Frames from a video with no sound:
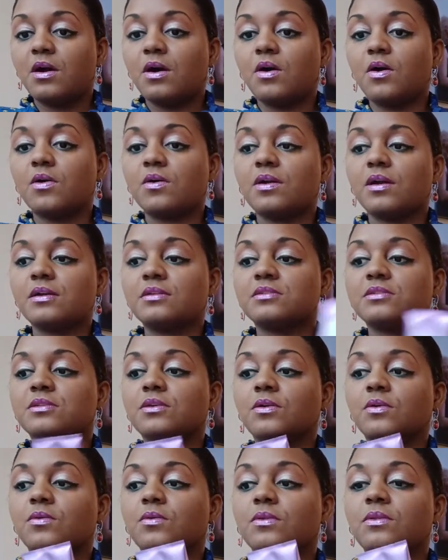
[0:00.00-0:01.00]
Okay,
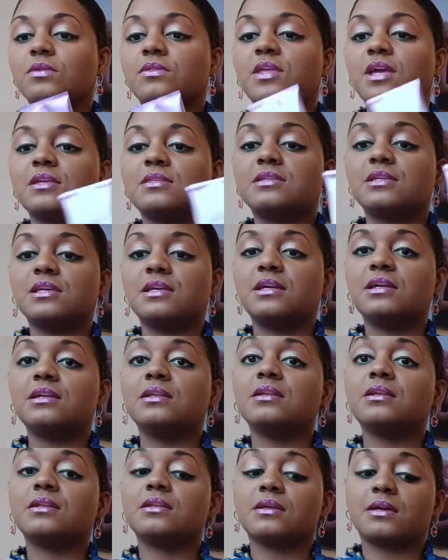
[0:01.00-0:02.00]
so they
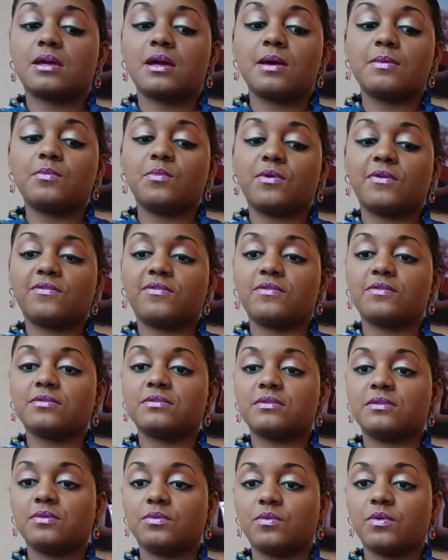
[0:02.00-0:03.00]
did come with
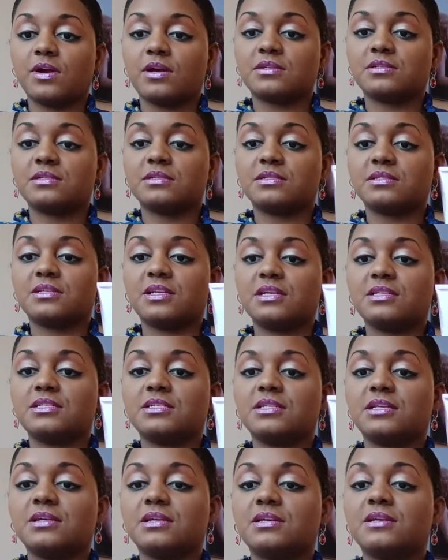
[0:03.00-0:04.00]
directions. They
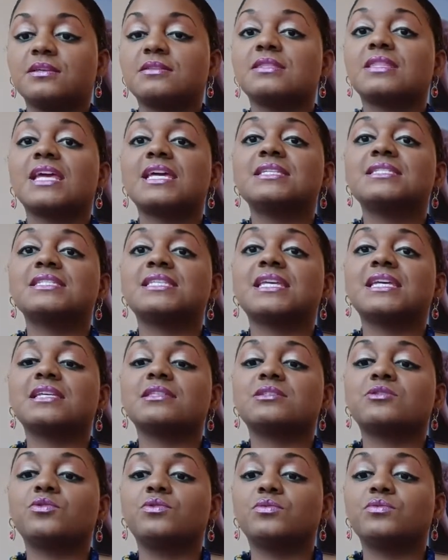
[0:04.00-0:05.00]
said
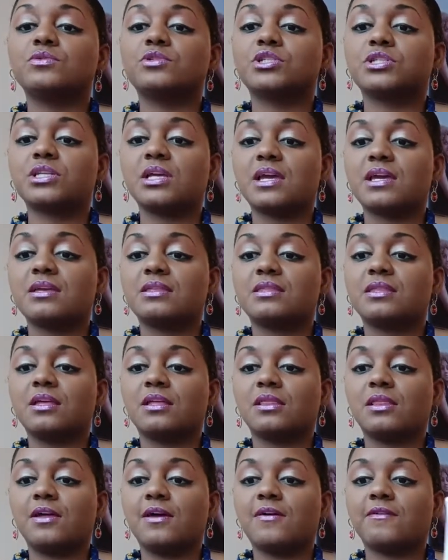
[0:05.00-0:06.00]
to shake the
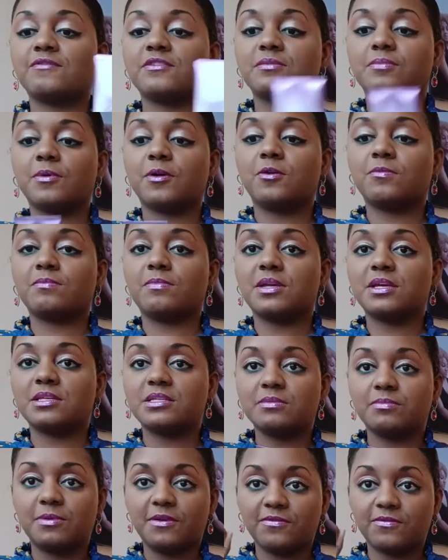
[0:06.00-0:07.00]
Love Spell
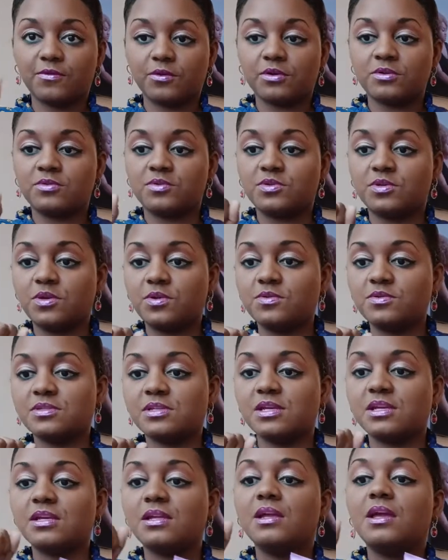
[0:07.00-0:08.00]
mist before you use
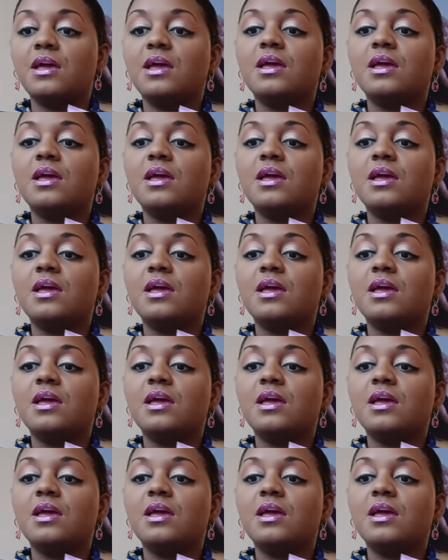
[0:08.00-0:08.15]
it.